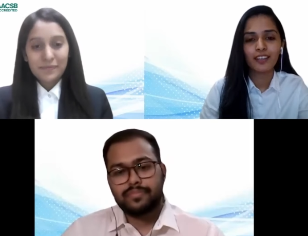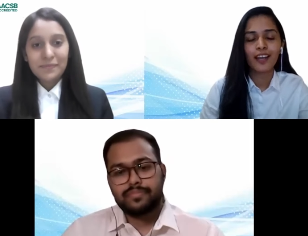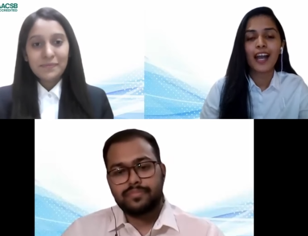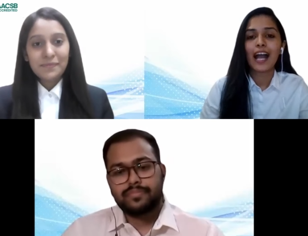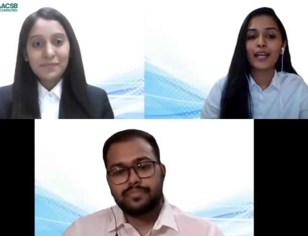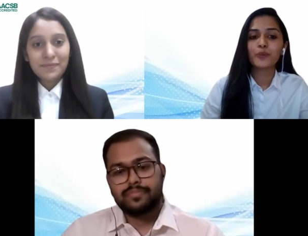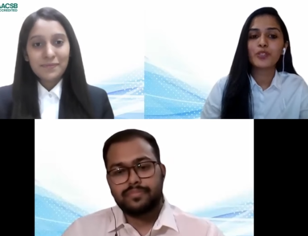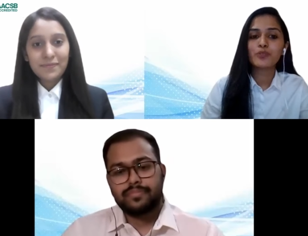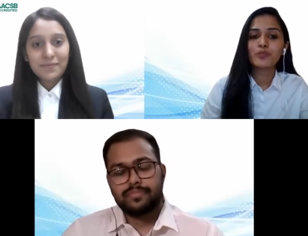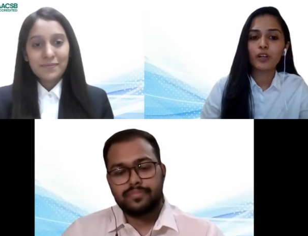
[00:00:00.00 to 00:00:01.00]
Speaker 1: I was
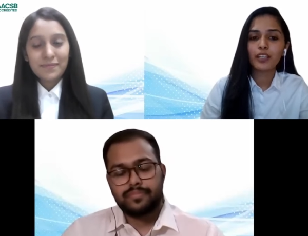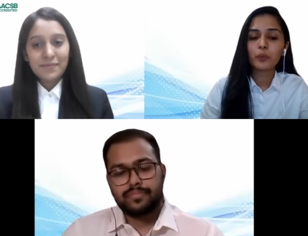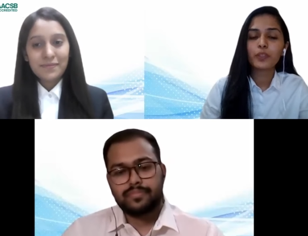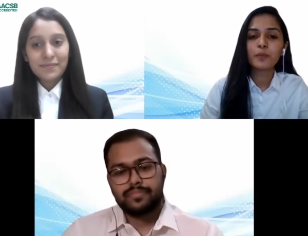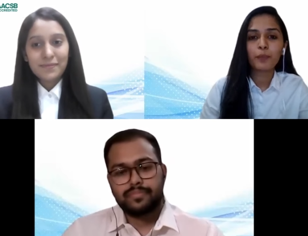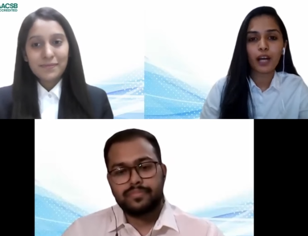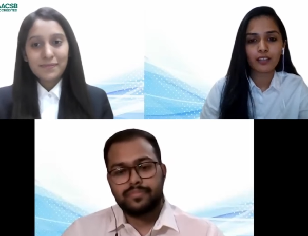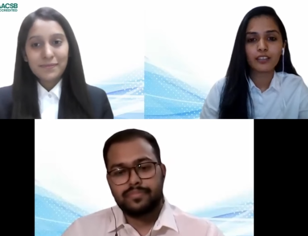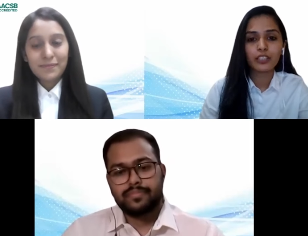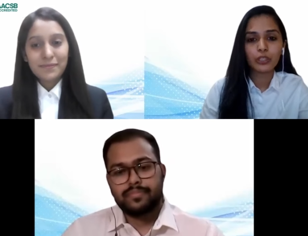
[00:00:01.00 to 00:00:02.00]
working with the power
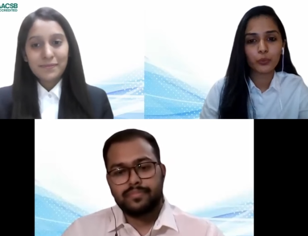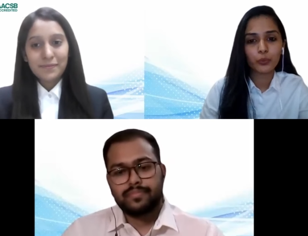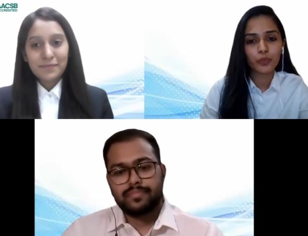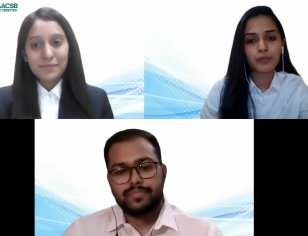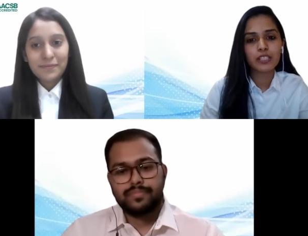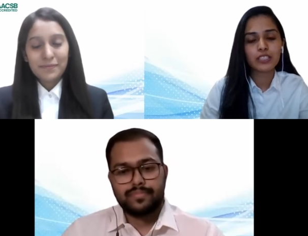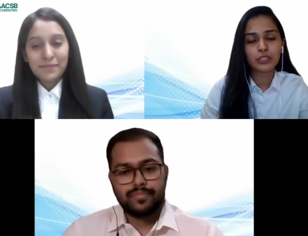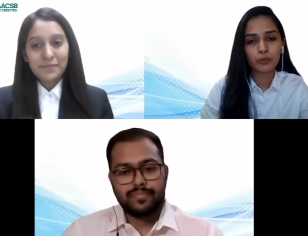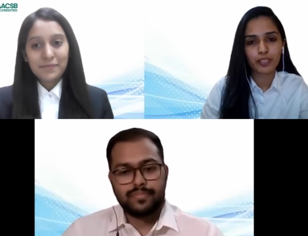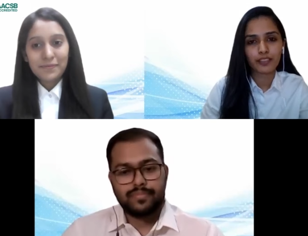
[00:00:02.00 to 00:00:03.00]
and renewables
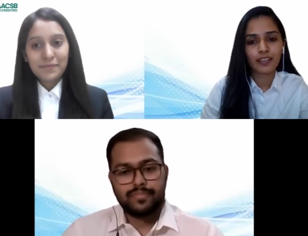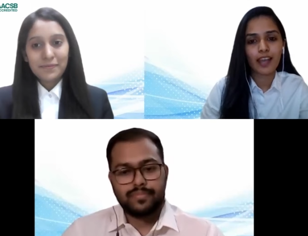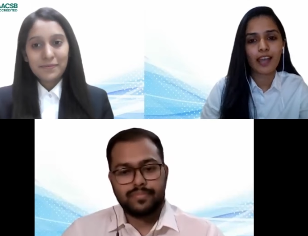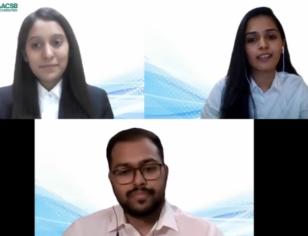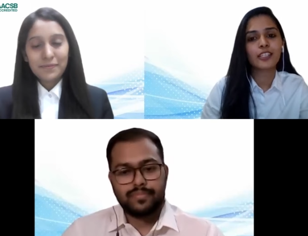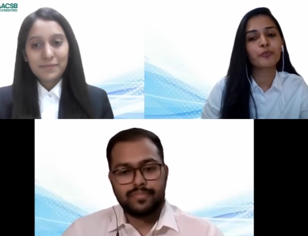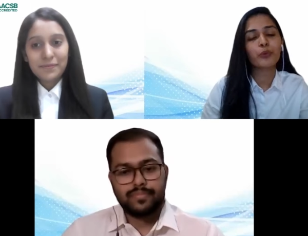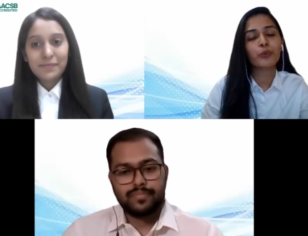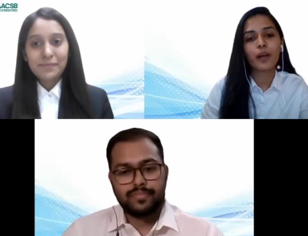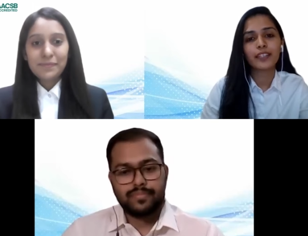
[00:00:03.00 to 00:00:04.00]
domain, and it
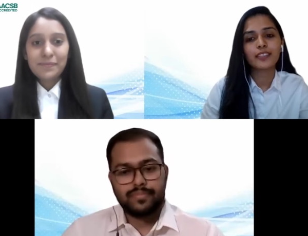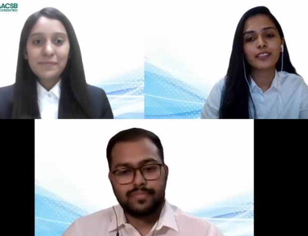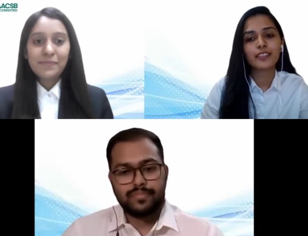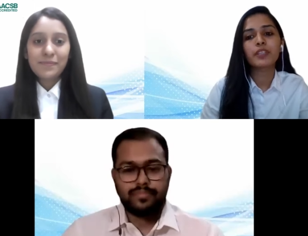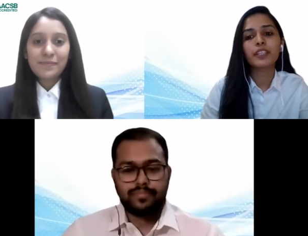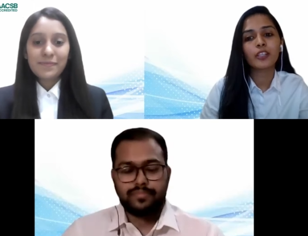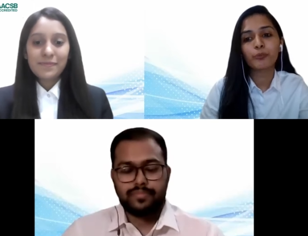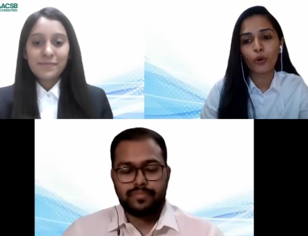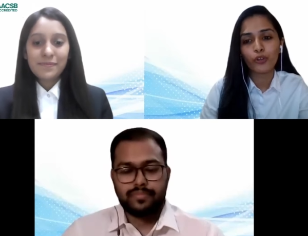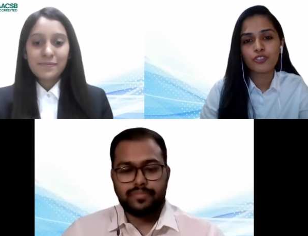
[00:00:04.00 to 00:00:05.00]
provided me an
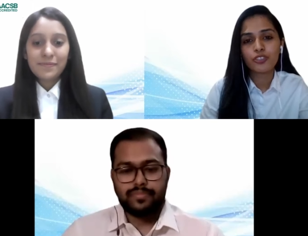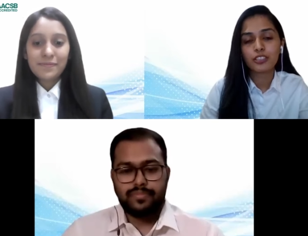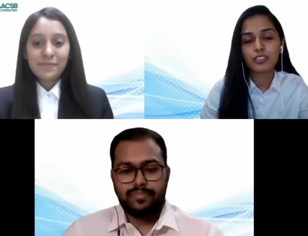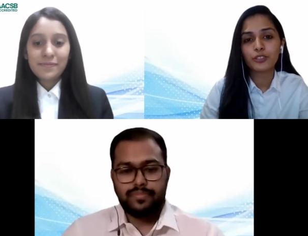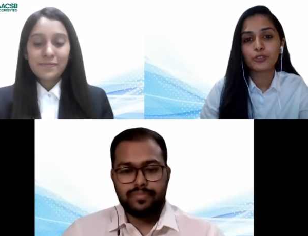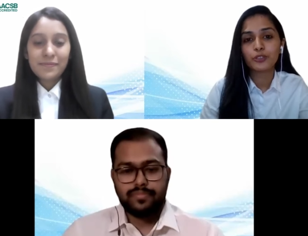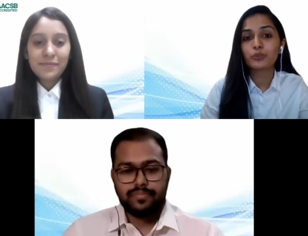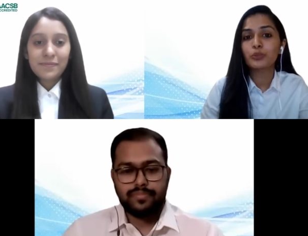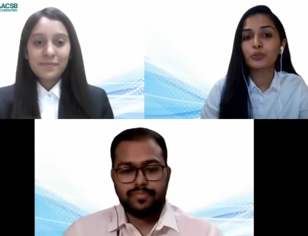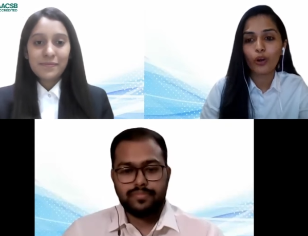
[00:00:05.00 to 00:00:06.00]
opportunity to
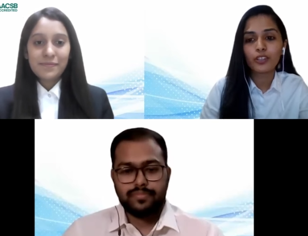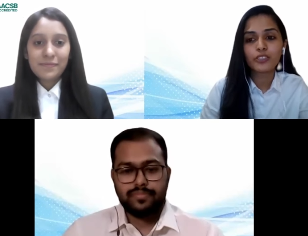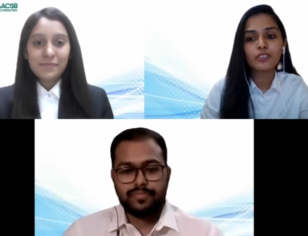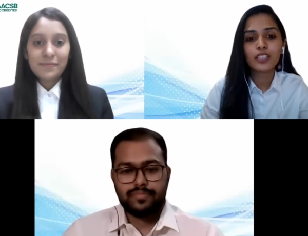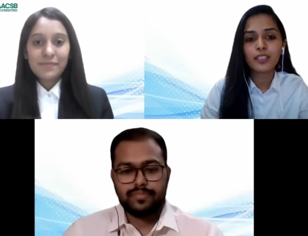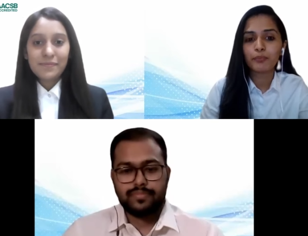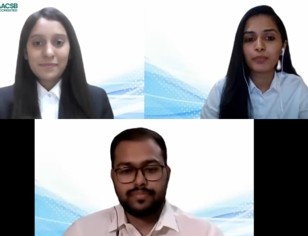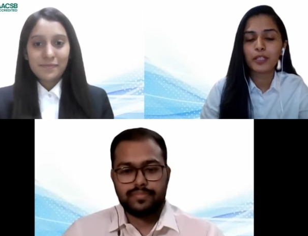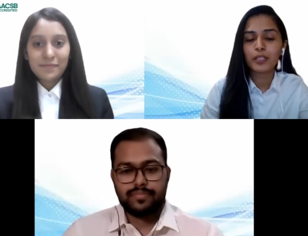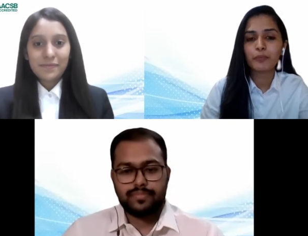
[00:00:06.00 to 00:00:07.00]
not only
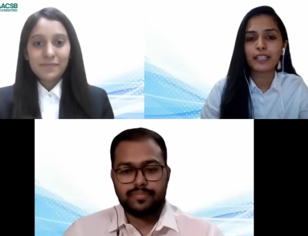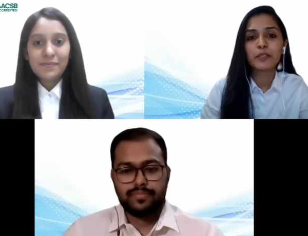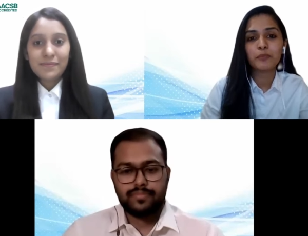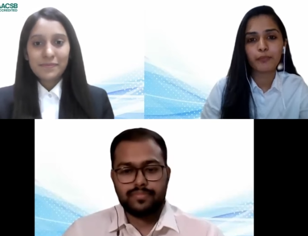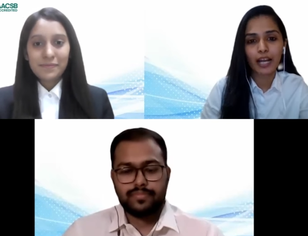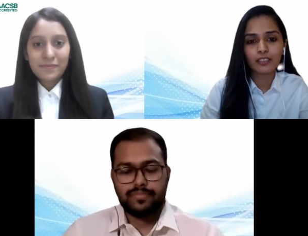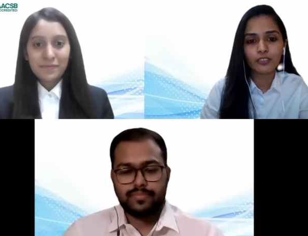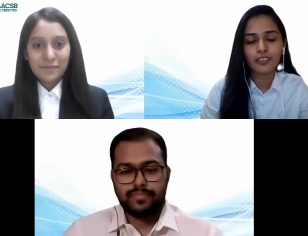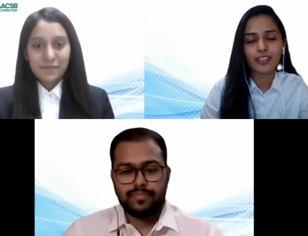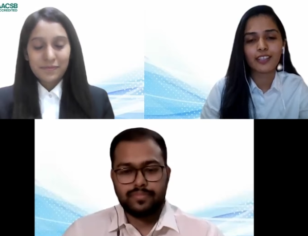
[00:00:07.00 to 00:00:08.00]
implement my learnings